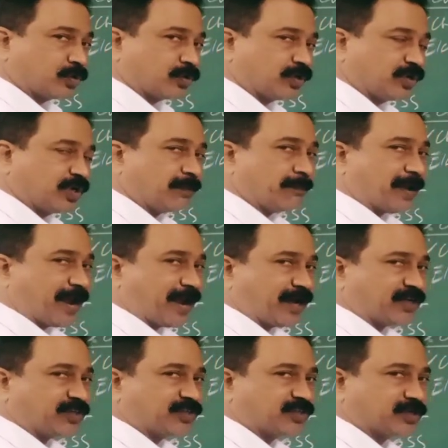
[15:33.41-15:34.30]

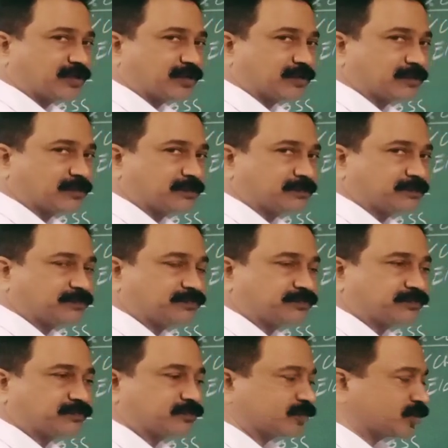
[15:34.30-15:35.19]
demand.
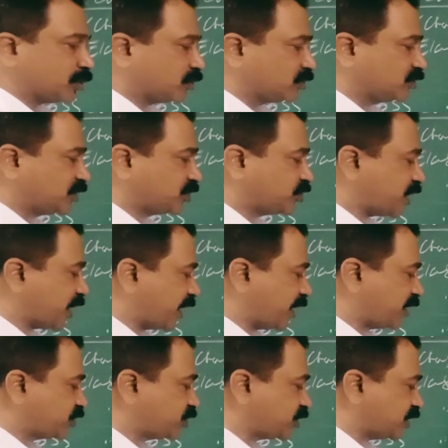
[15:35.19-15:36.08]
The
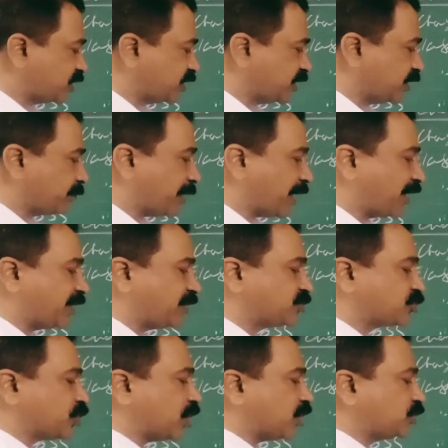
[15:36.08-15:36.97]
change in the demand
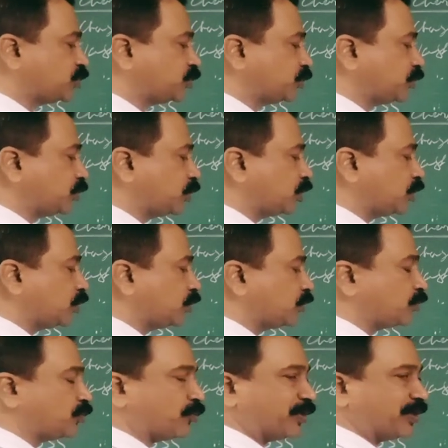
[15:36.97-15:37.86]
is gone to
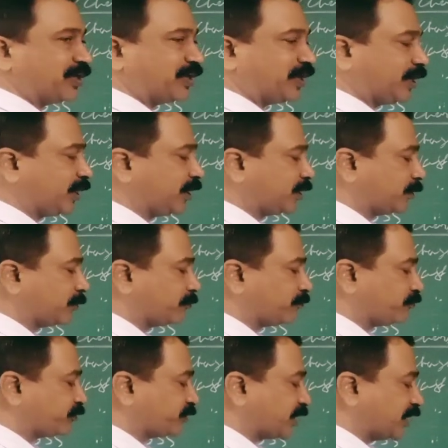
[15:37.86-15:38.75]
20.
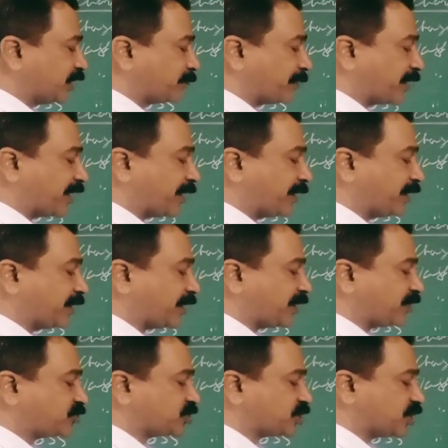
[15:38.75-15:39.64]
It may
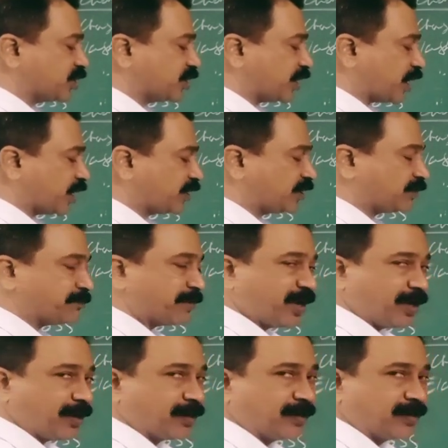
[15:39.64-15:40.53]
increase or it
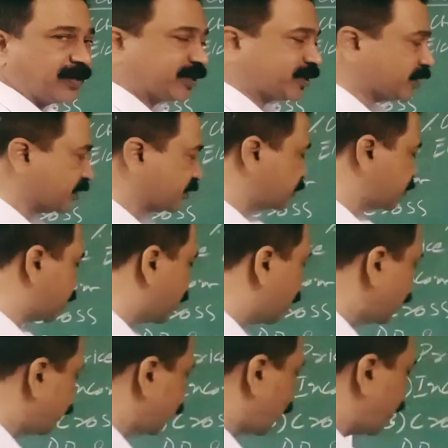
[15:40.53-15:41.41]
may decrease.
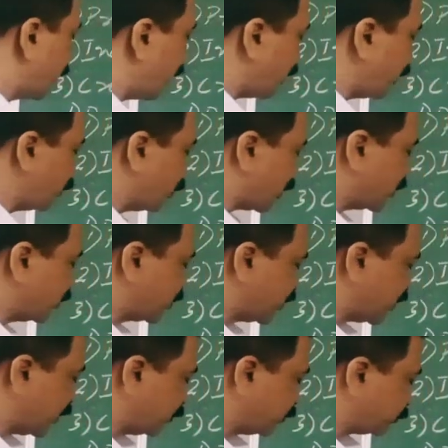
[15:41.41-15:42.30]
So here you can
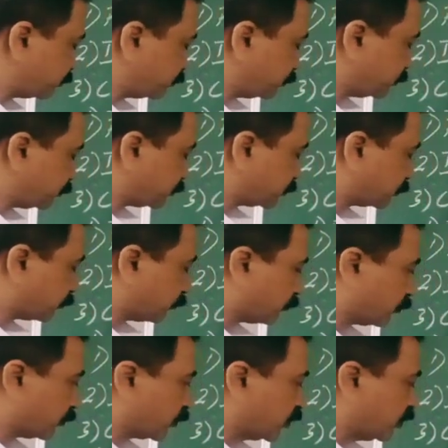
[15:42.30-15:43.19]
see
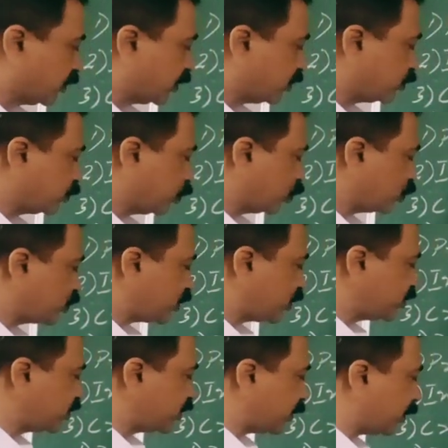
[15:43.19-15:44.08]
there is no
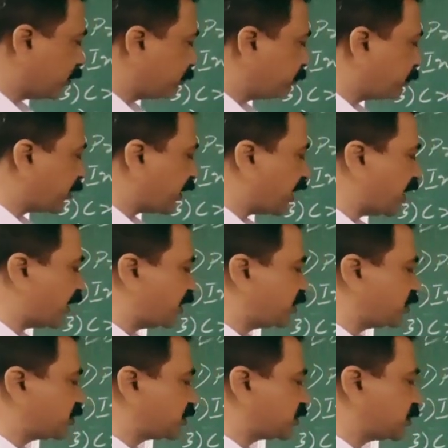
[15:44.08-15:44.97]
change in the
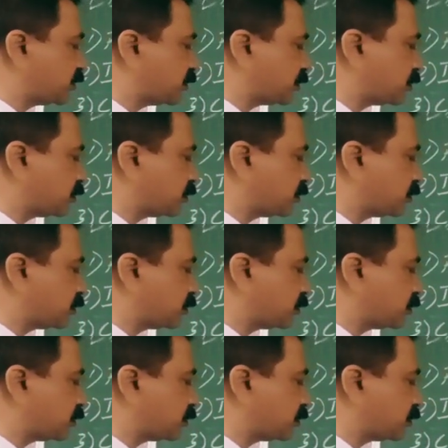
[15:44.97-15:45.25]
price,